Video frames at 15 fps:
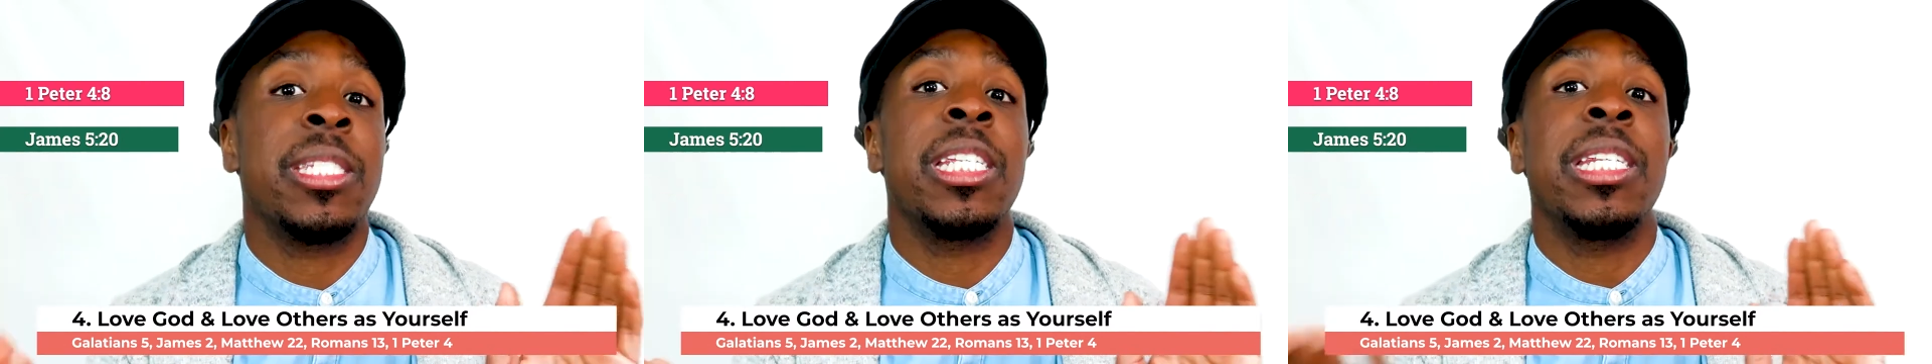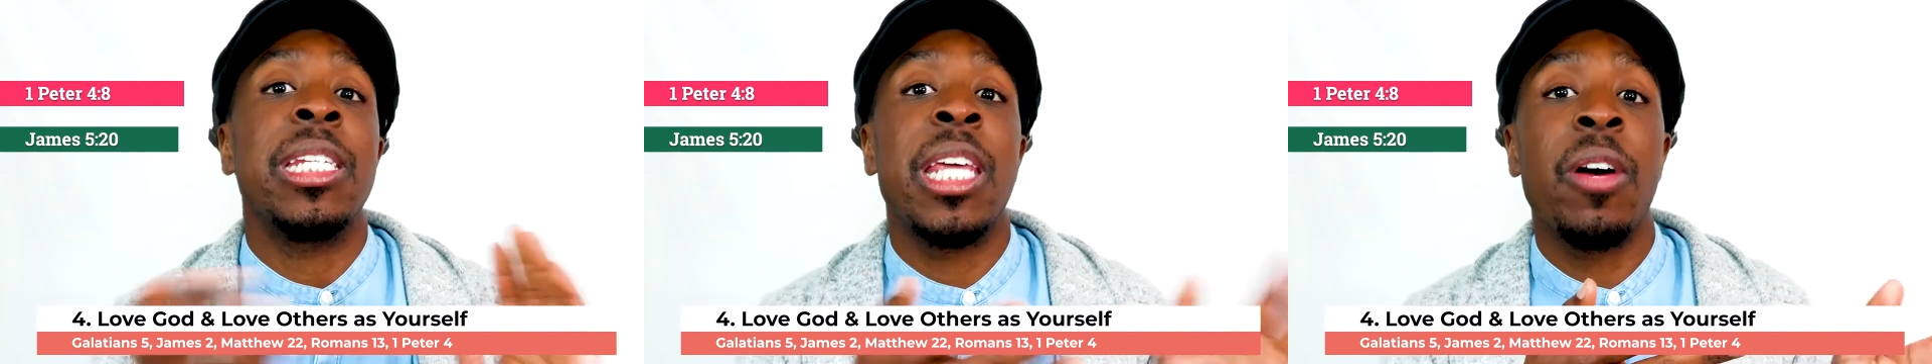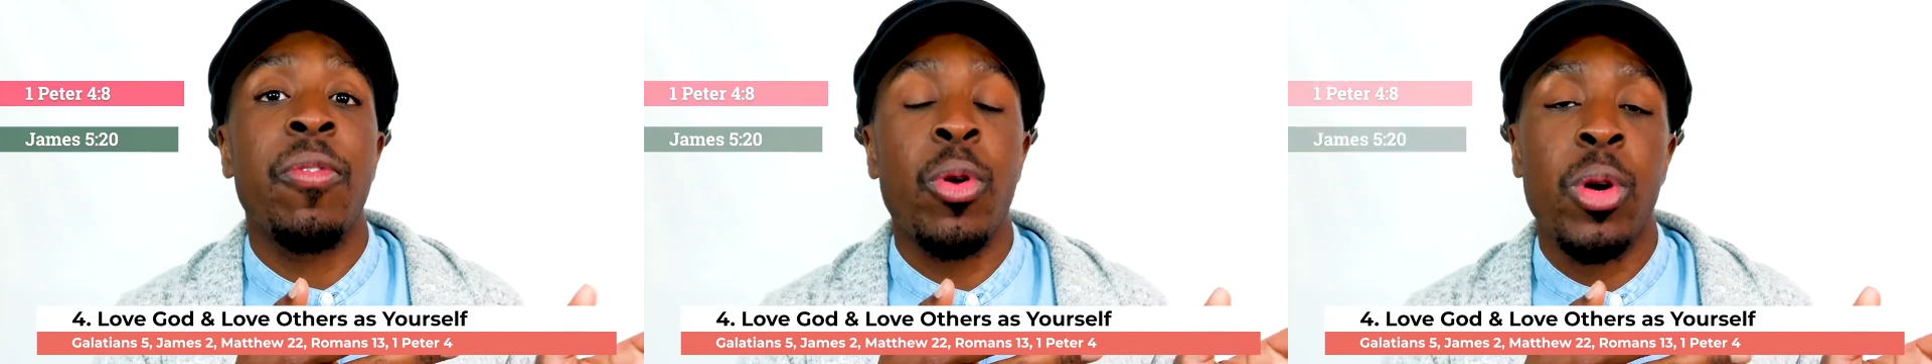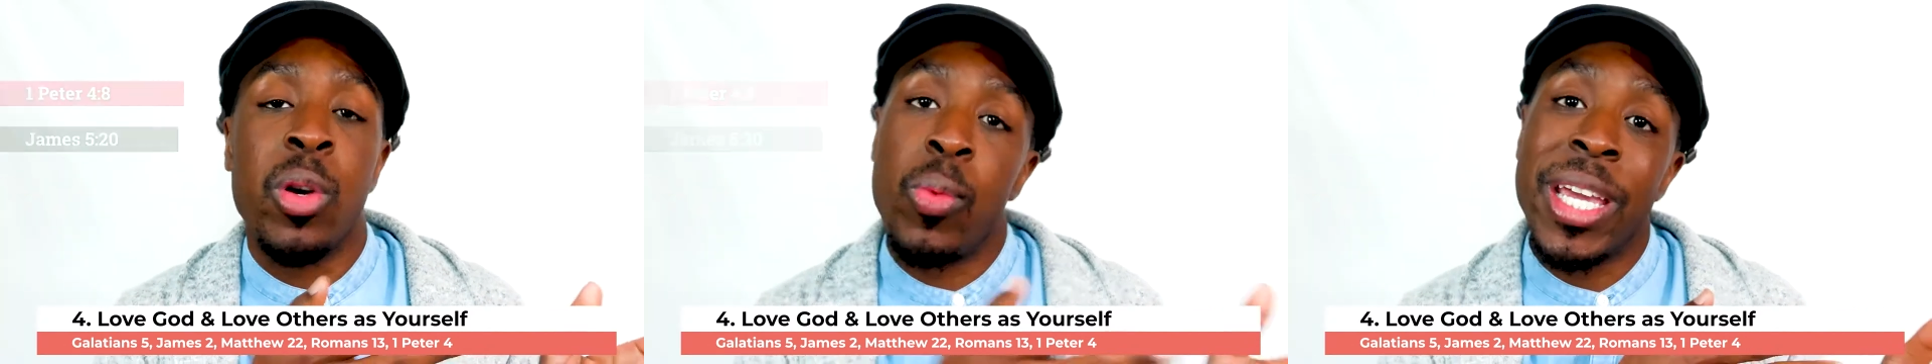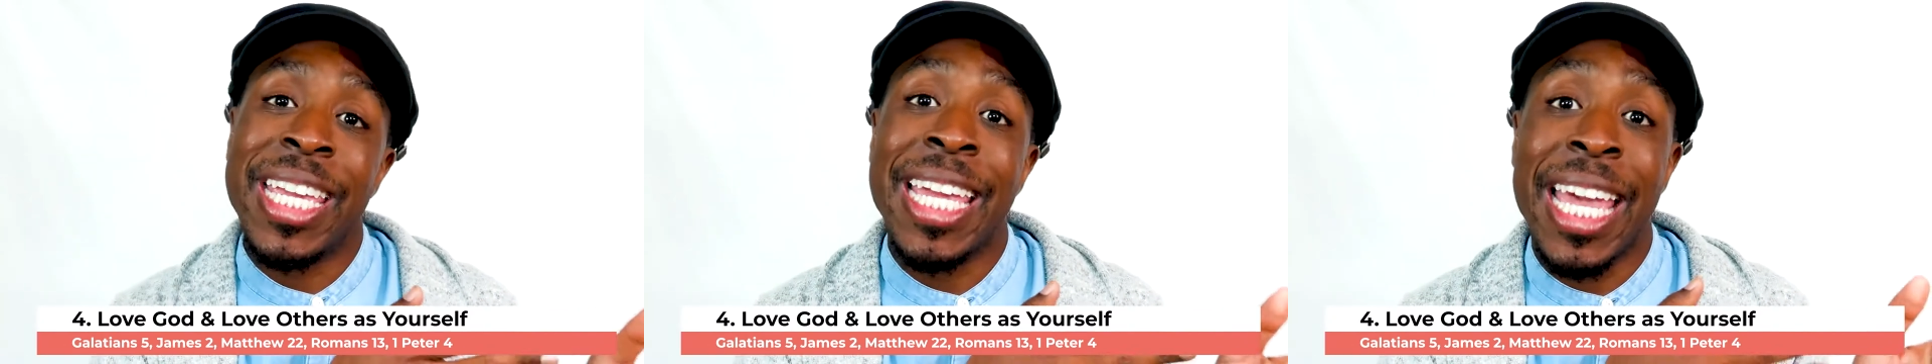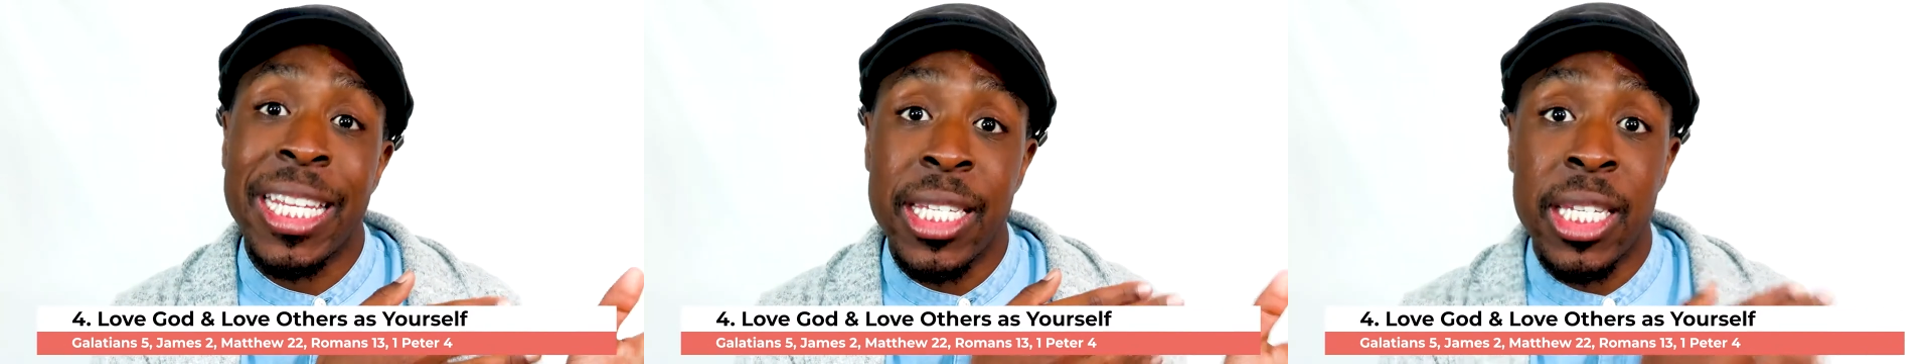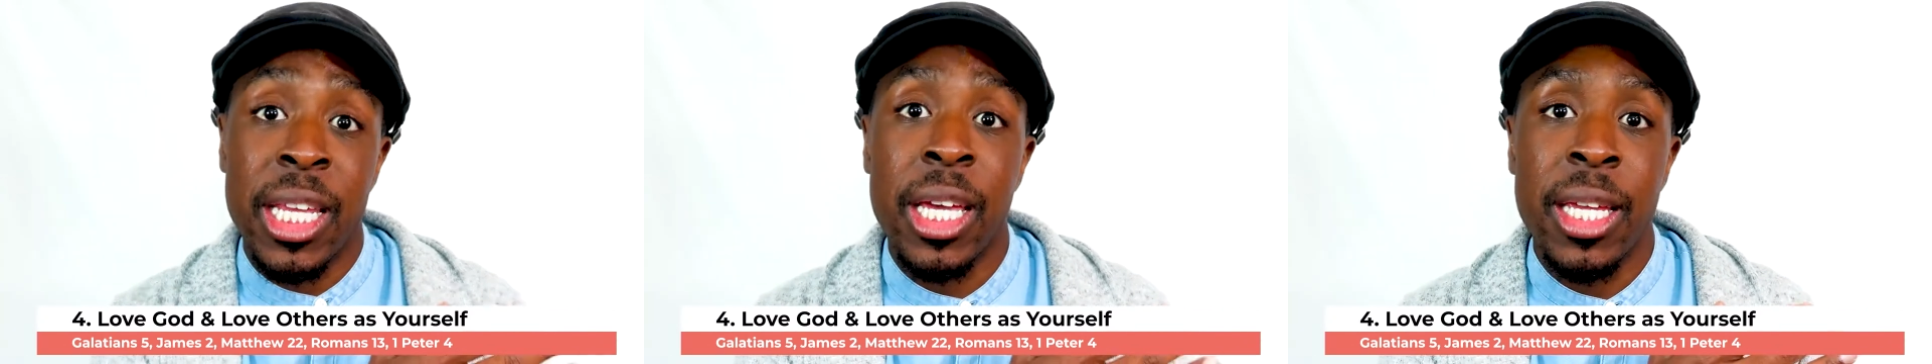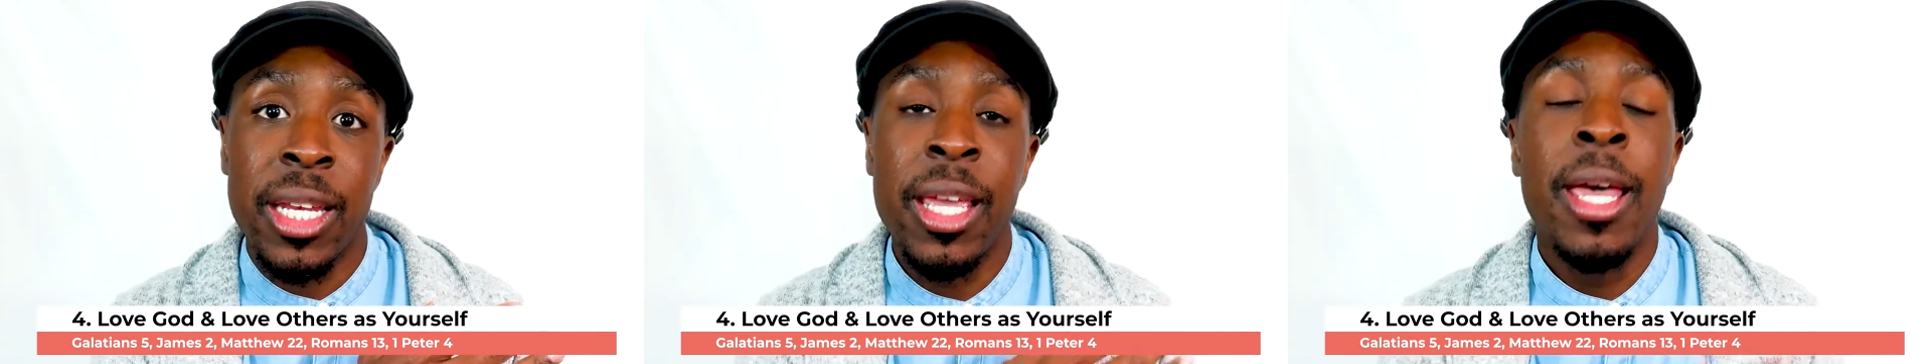of the devil and what he has
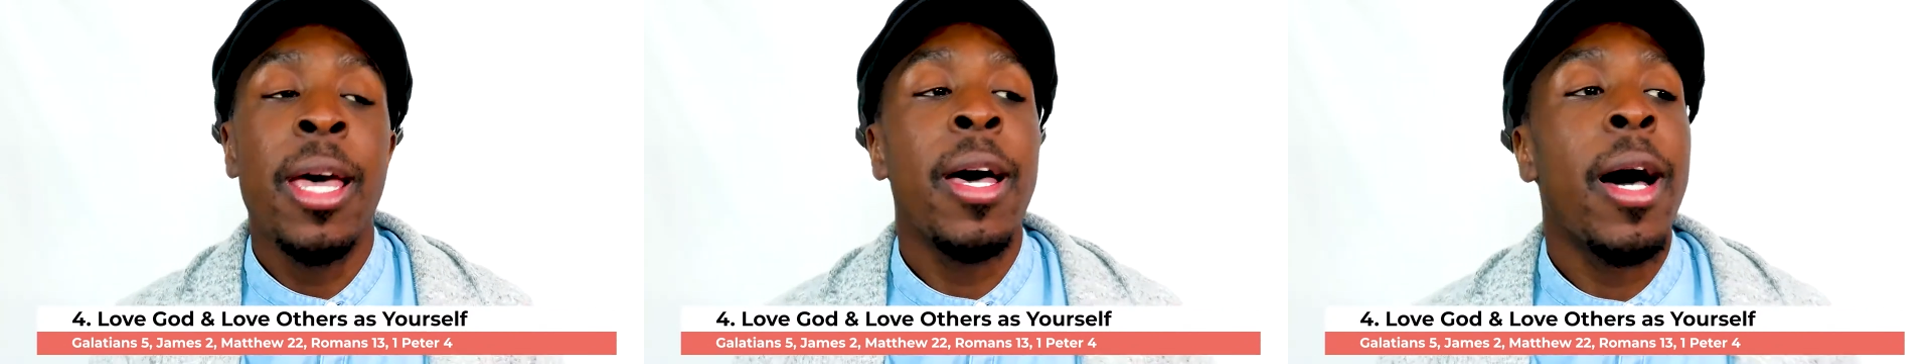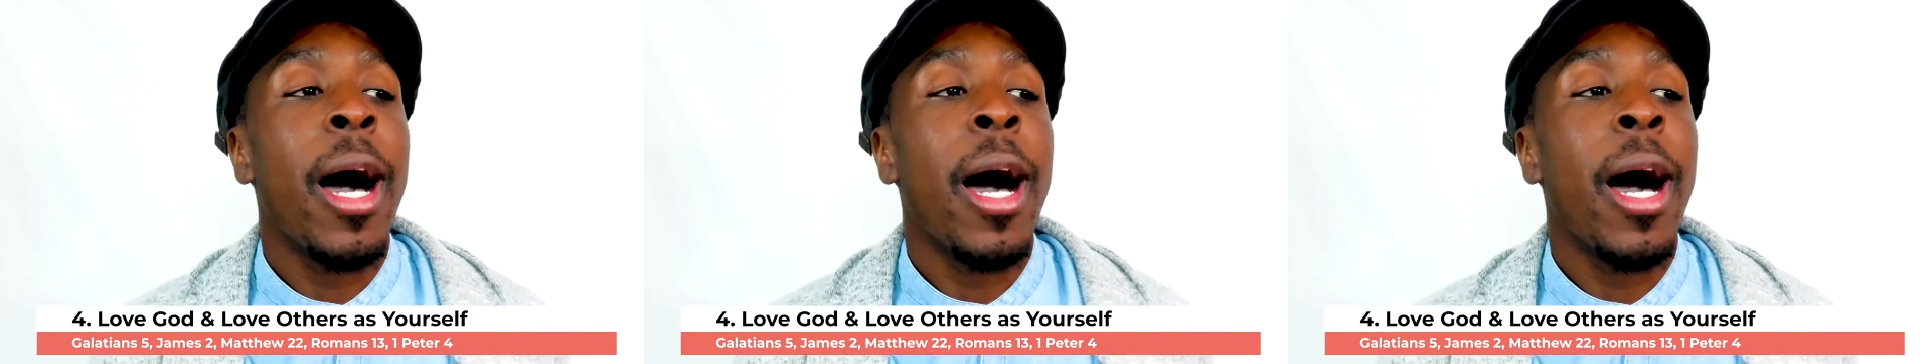done,